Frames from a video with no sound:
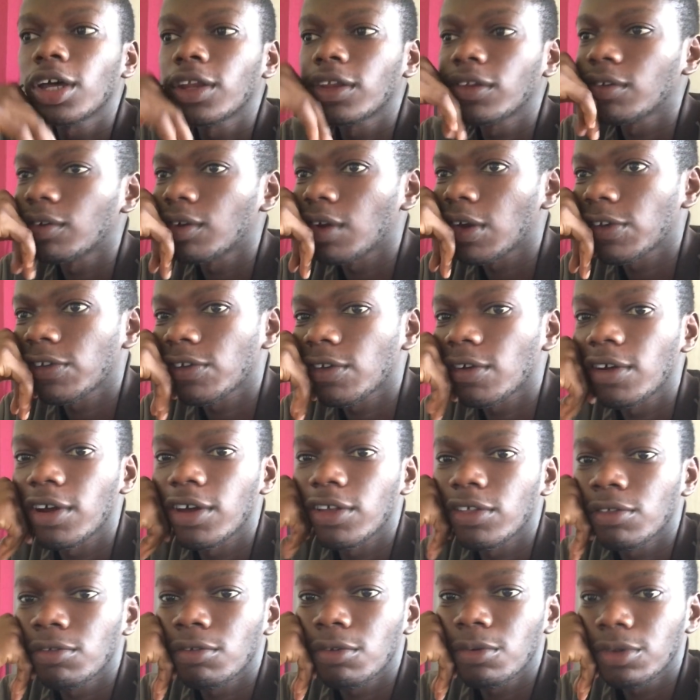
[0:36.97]
At the
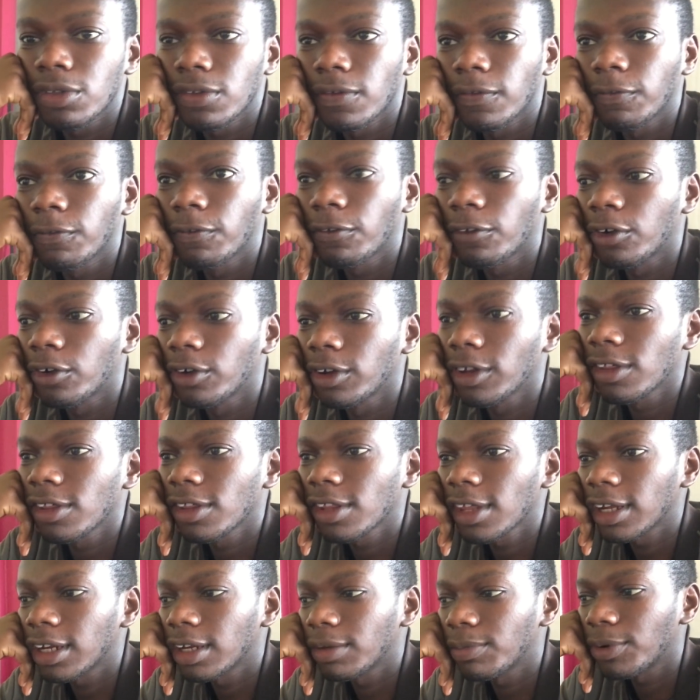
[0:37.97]
restaurant, so we're waiting for the
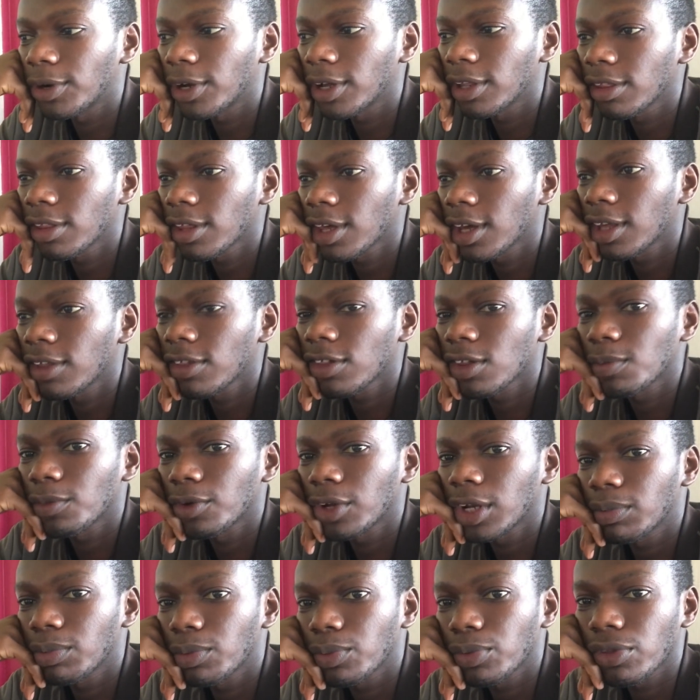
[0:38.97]
celebrants and some
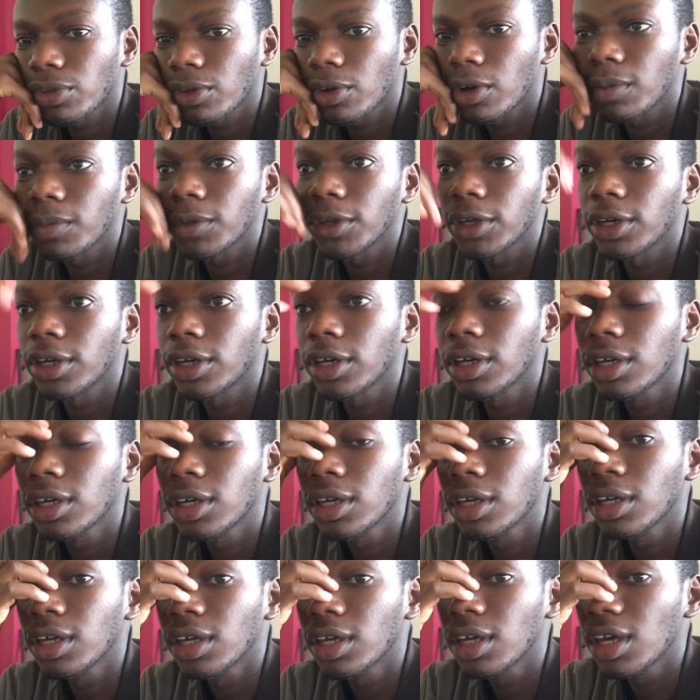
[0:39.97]
other people to come here,
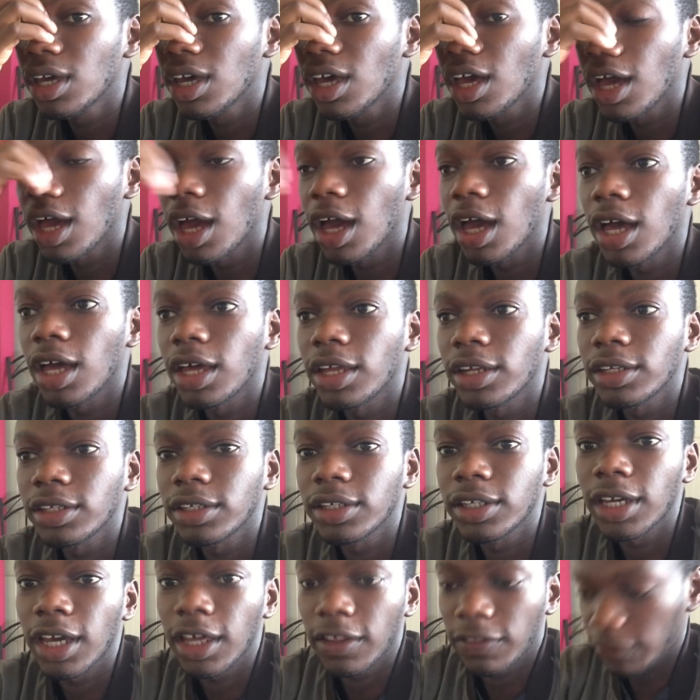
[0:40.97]
and
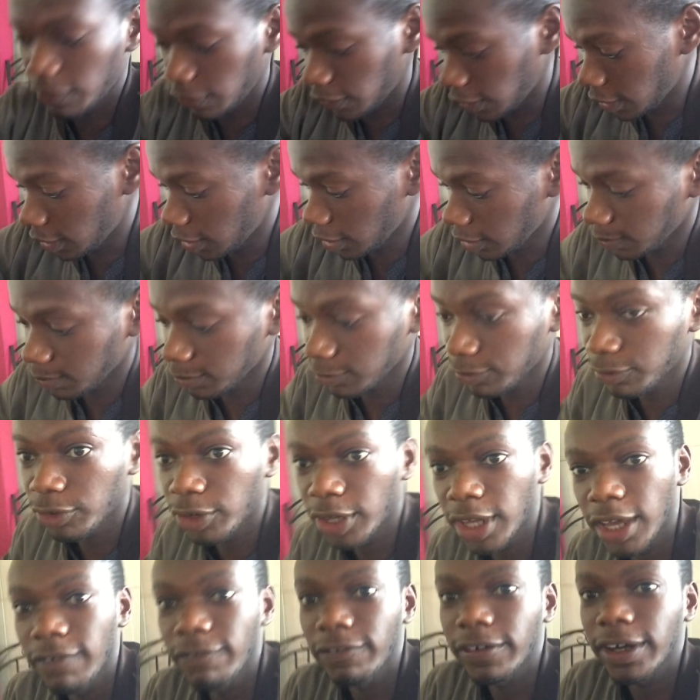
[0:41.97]
they are picking
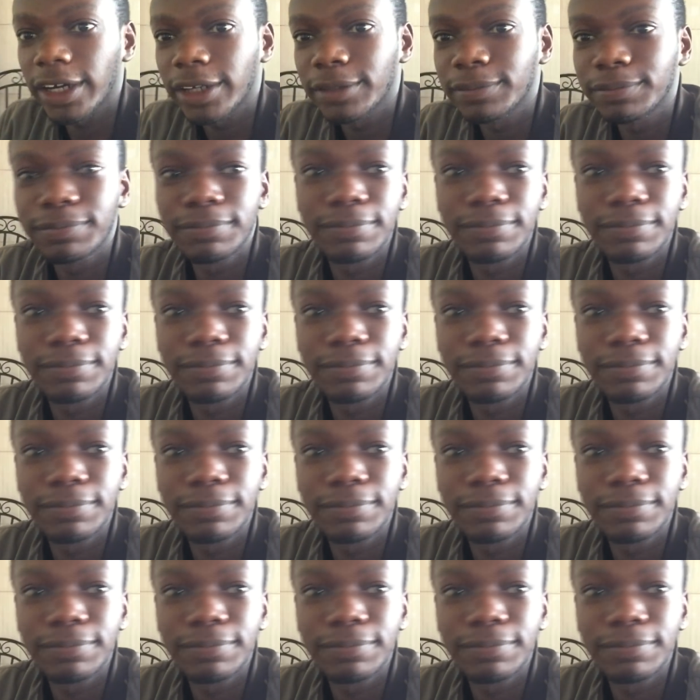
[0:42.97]
forever.